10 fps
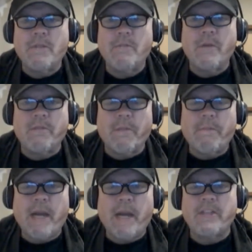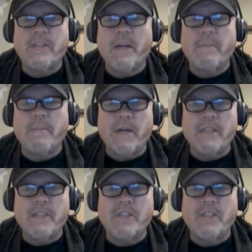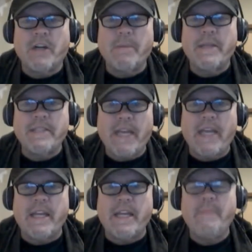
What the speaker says: with repairs and upgrades to Starbase 80.